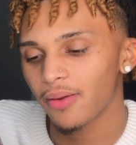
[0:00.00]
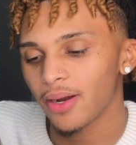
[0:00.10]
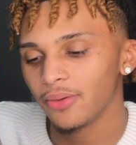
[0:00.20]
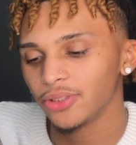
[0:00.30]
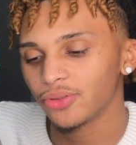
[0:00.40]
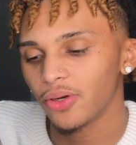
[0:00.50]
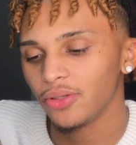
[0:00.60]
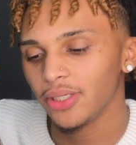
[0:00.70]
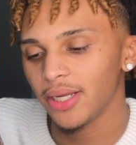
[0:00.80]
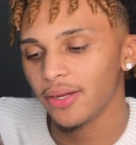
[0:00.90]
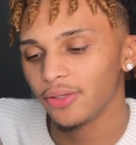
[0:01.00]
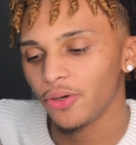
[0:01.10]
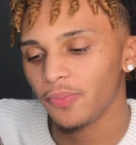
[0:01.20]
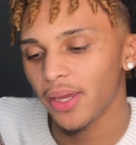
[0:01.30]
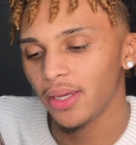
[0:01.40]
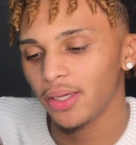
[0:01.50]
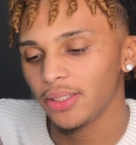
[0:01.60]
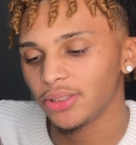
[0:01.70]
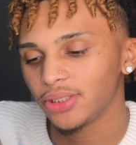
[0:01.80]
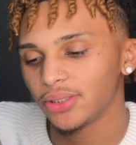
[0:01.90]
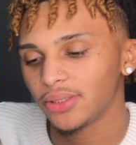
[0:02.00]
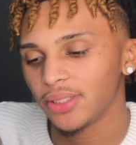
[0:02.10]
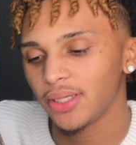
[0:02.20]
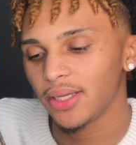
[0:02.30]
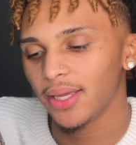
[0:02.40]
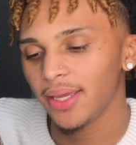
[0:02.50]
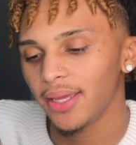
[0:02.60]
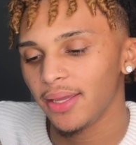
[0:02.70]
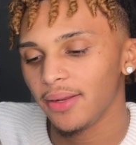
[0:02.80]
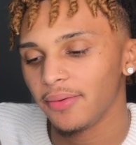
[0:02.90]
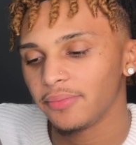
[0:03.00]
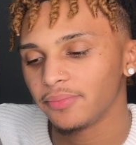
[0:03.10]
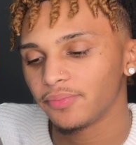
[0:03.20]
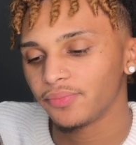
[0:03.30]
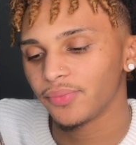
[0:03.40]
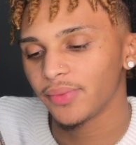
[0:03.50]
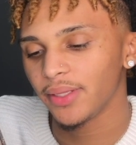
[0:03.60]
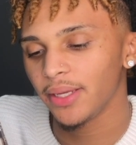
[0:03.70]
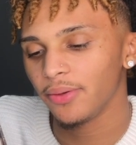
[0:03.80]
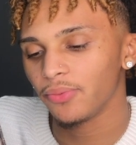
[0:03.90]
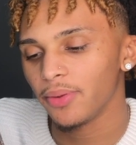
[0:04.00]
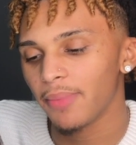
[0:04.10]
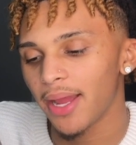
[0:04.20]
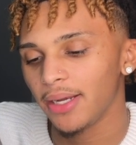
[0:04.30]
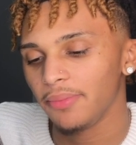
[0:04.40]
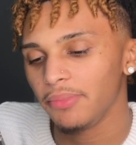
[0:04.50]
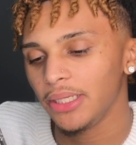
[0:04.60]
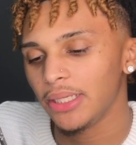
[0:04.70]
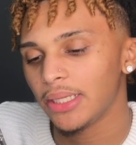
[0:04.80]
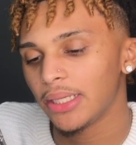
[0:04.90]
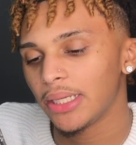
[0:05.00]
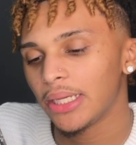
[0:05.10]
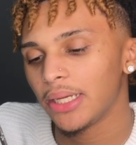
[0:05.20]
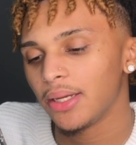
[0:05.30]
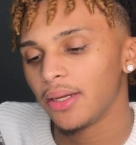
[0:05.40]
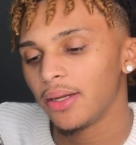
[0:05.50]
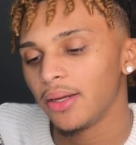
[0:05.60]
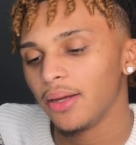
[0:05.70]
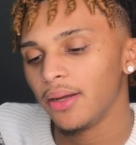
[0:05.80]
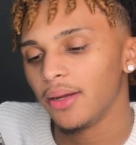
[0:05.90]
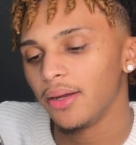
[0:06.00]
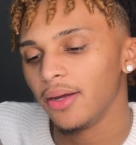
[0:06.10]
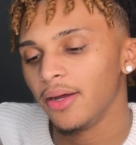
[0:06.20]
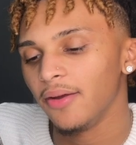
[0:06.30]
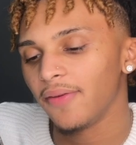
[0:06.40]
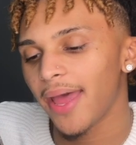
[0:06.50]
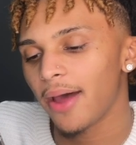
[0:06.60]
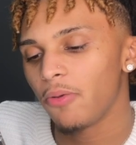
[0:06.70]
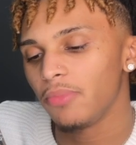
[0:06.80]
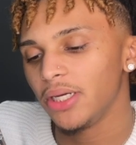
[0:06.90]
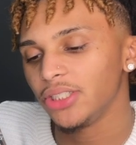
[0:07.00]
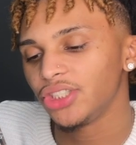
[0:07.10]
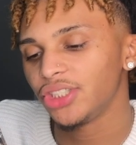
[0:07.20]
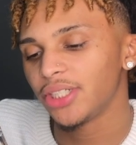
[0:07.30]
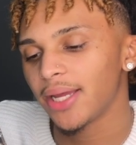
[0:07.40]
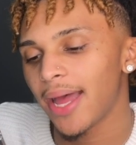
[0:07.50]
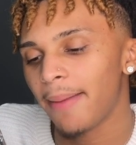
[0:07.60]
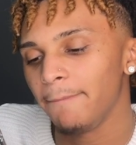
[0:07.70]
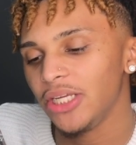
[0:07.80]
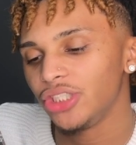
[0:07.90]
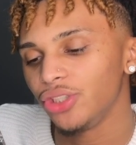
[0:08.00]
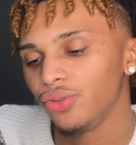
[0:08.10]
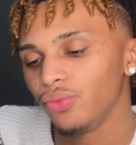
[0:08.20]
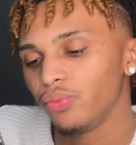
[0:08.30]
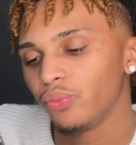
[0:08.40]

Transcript: I was scrolling down your page and it reminded me of how much I miss you.